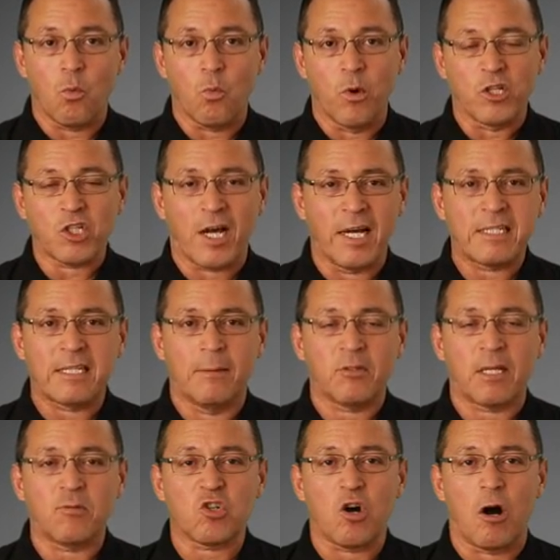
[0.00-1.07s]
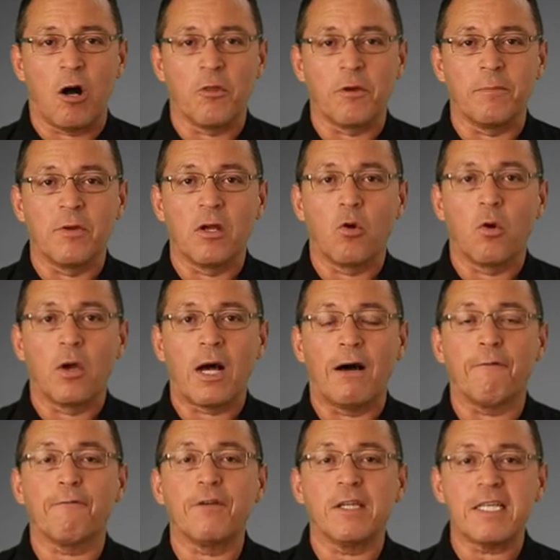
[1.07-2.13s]
which I sometimes call them
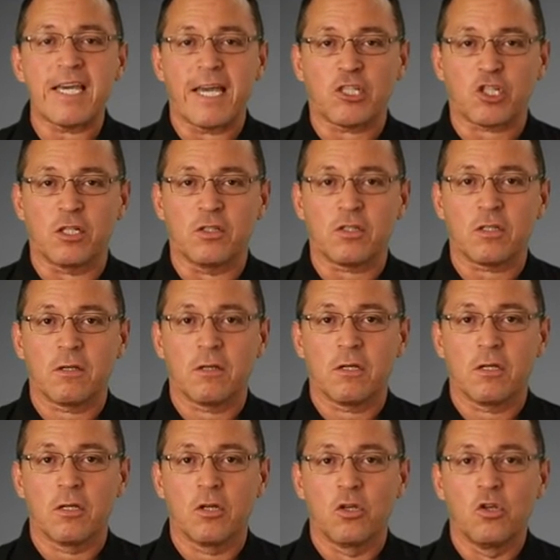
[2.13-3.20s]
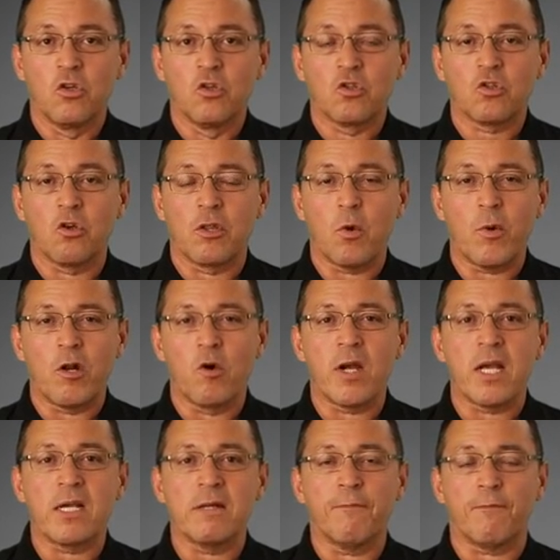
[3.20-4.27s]
affiliations, so that we don't
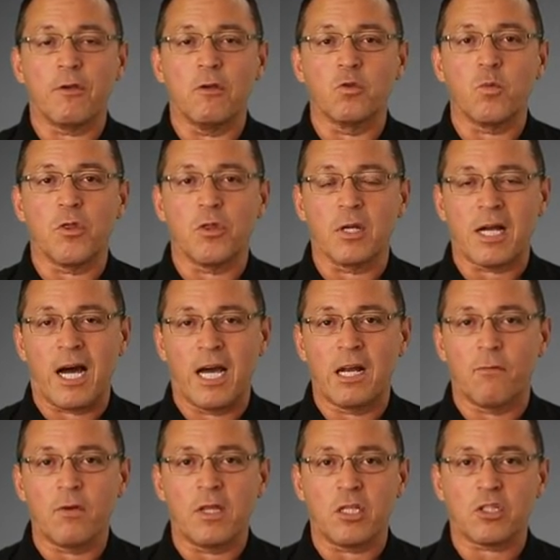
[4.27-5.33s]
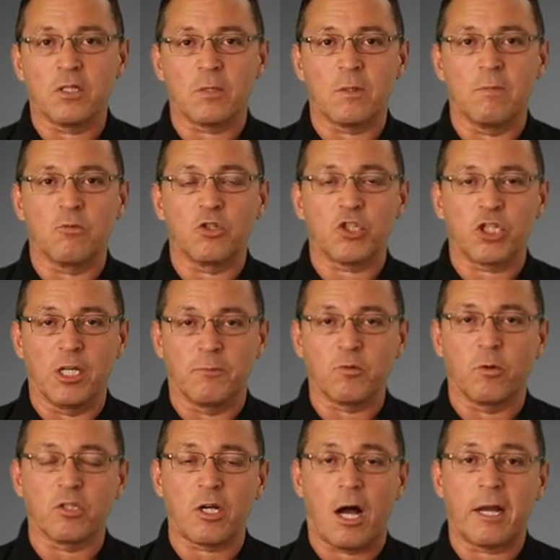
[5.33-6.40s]
get confused with the kind of
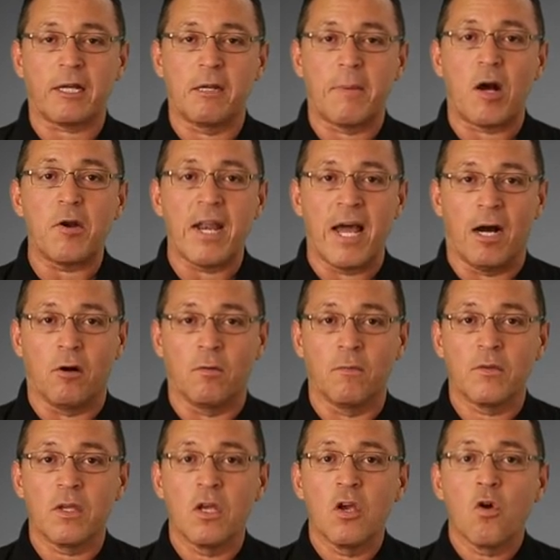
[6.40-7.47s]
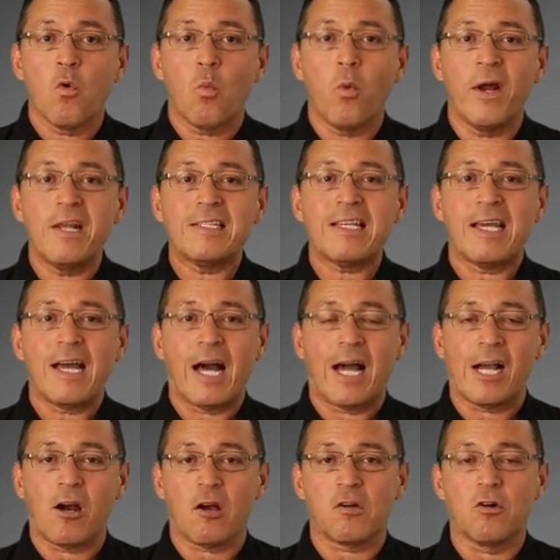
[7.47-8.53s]
relationships we're talking about now. What is a
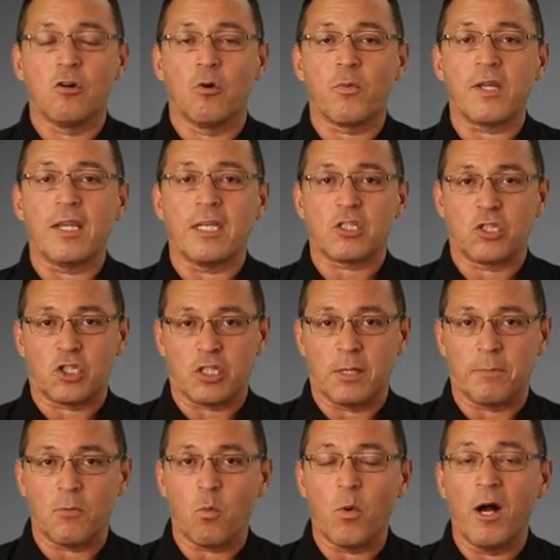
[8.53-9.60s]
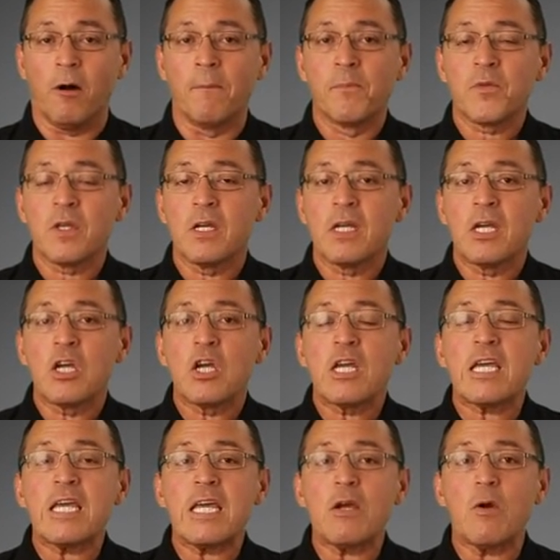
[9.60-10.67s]
hierarchical relationship? Well,
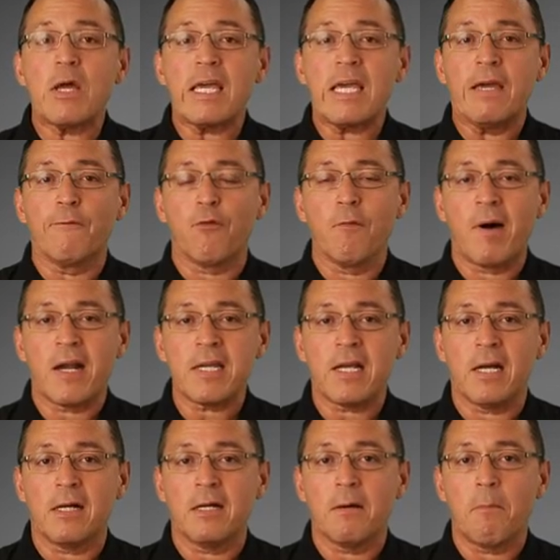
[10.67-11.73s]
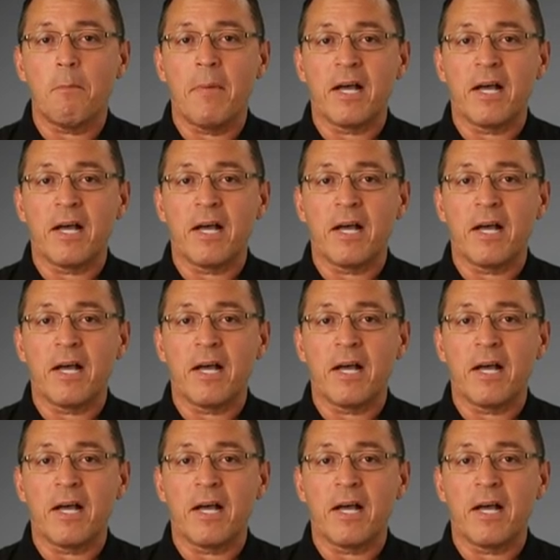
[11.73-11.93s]
Informatica